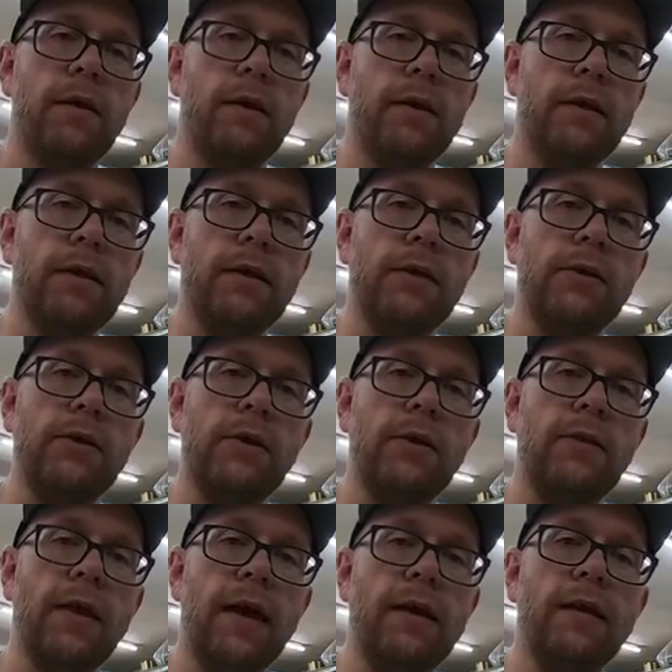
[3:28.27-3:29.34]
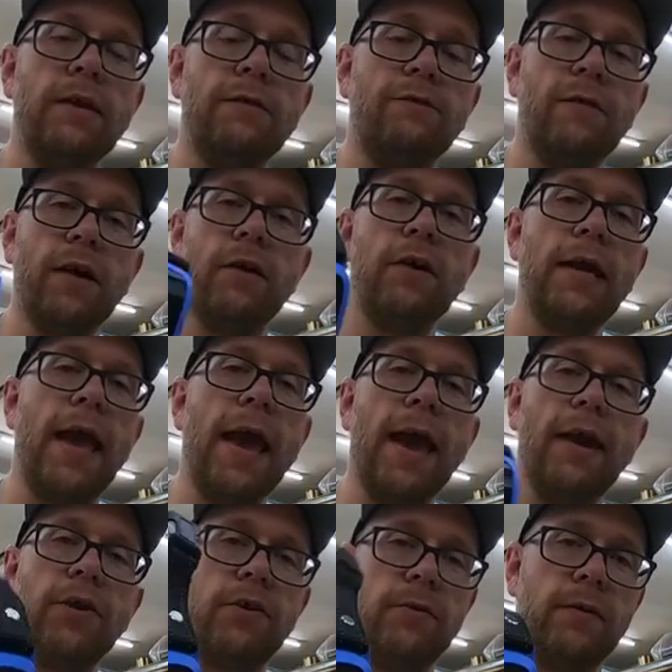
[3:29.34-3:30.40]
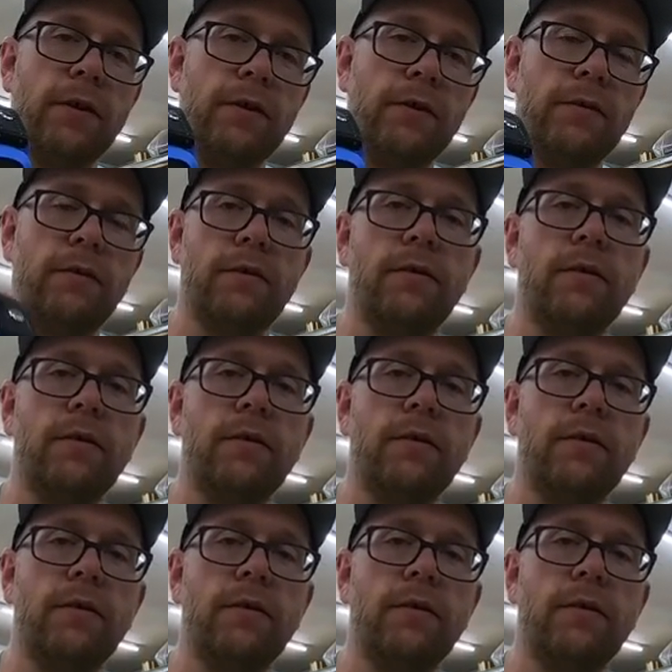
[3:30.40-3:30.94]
is that it is very accurate.